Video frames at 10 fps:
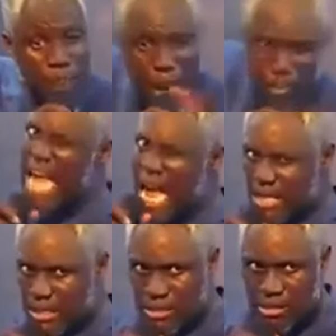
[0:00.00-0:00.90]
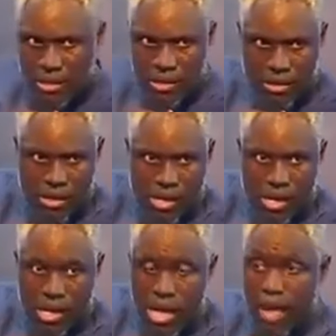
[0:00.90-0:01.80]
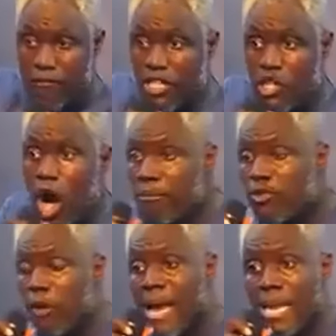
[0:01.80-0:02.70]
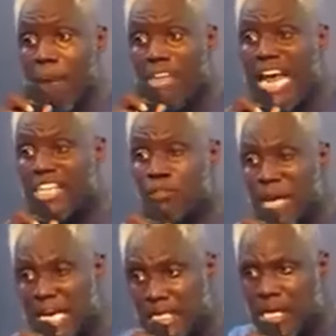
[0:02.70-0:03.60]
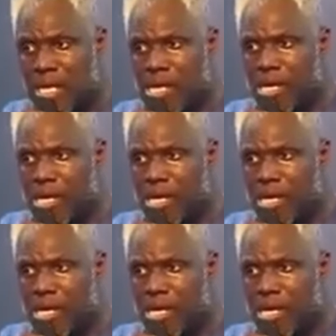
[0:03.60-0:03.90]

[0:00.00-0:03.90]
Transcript: pioneers. If it comes from an immortal spirit,